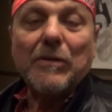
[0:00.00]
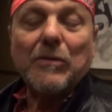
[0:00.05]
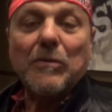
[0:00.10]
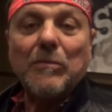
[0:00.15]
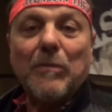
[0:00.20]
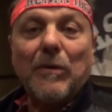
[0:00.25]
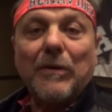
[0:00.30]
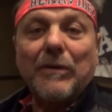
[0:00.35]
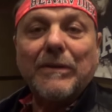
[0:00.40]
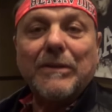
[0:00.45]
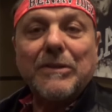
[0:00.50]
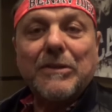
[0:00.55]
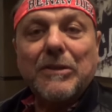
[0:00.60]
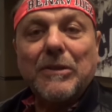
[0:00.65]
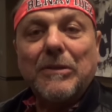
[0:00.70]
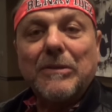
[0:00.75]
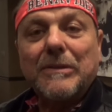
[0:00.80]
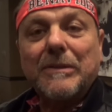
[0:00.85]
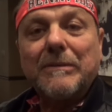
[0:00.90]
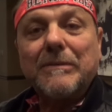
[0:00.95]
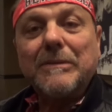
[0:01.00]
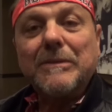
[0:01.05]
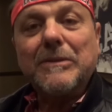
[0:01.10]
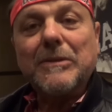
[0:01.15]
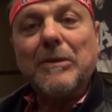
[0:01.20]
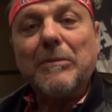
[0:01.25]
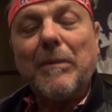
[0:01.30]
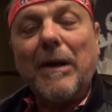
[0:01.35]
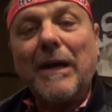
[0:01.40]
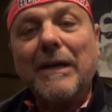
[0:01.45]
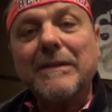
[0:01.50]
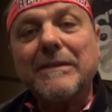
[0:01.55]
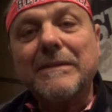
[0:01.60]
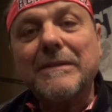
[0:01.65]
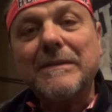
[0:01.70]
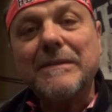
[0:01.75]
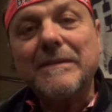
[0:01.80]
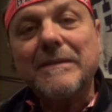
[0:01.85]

tomorrow in show, ShoBox.